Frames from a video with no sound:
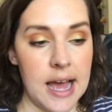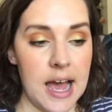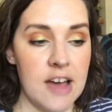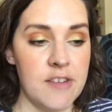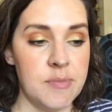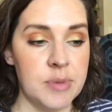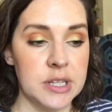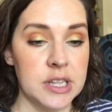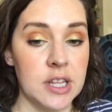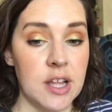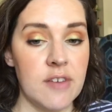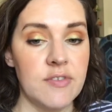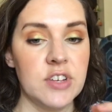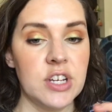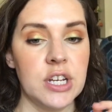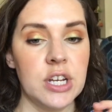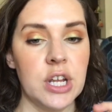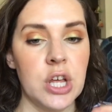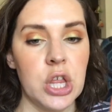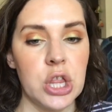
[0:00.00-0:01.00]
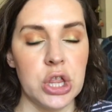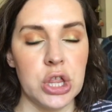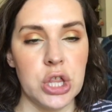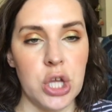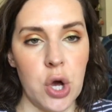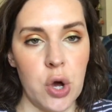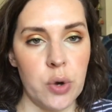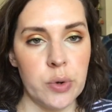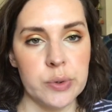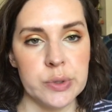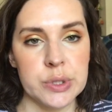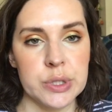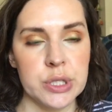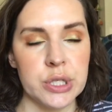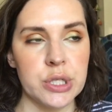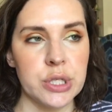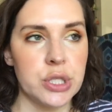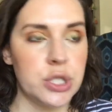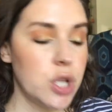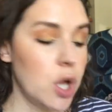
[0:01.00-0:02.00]
I've been loving
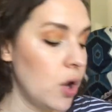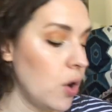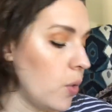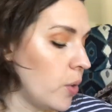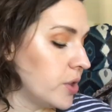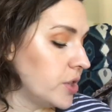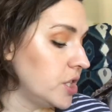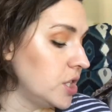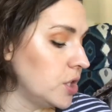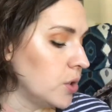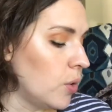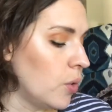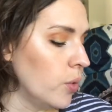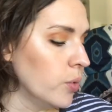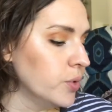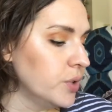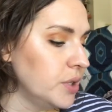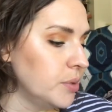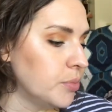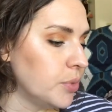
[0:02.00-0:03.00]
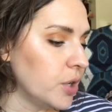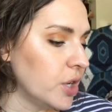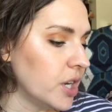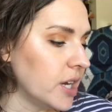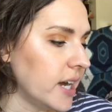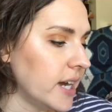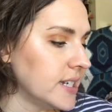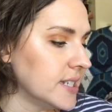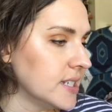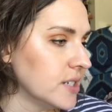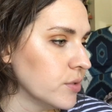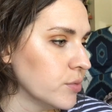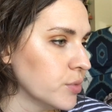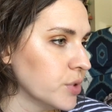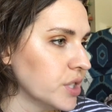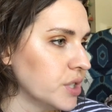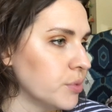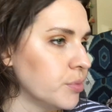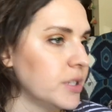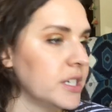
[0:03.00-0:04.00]
those. So the only book, I didn't
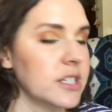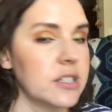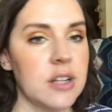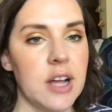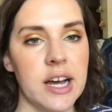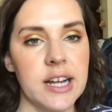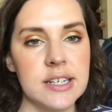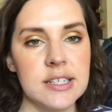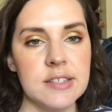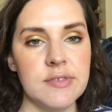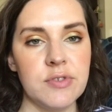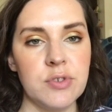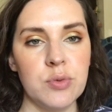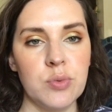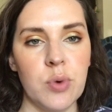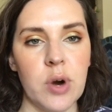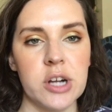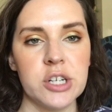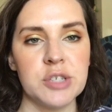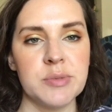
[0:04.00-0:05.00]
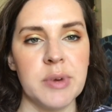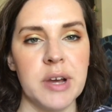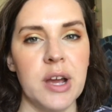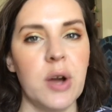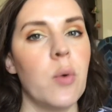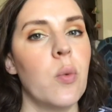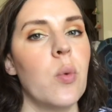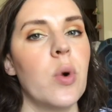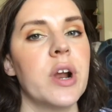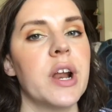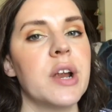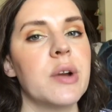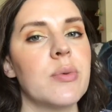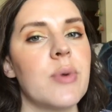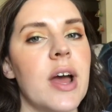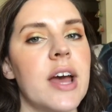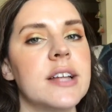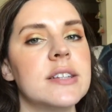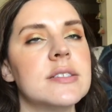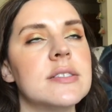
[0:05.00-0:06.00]
really read a lot. If you watch my What I
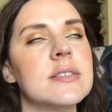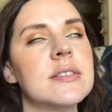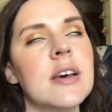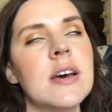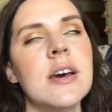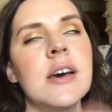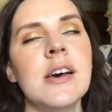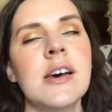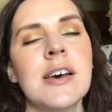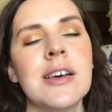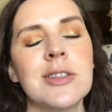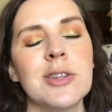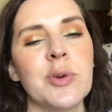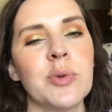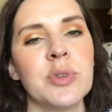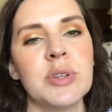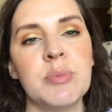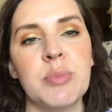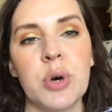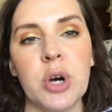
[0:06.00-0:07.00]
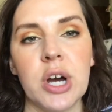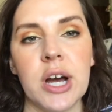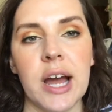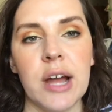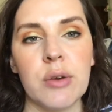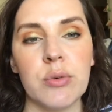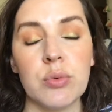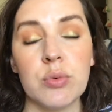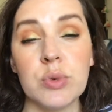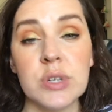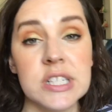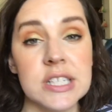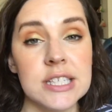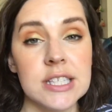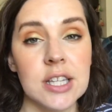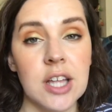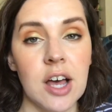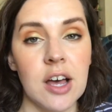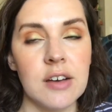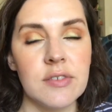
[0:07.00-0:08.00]
Reads, the only book I
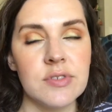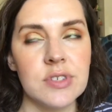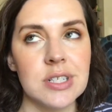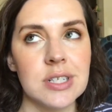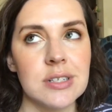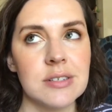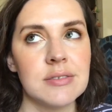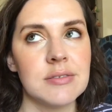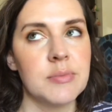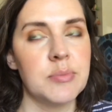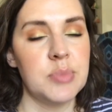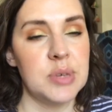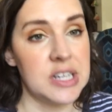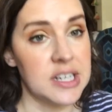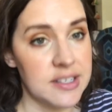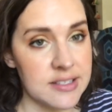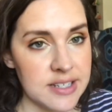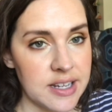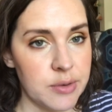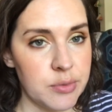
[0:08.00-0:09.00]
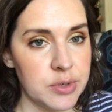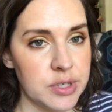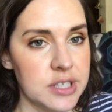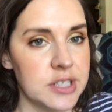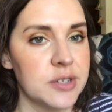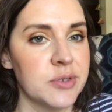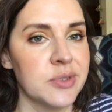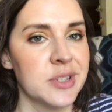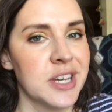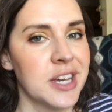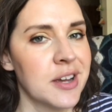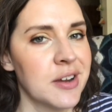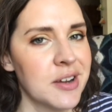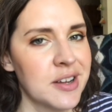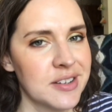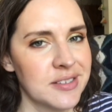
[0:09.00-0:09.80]
really loved, because I really only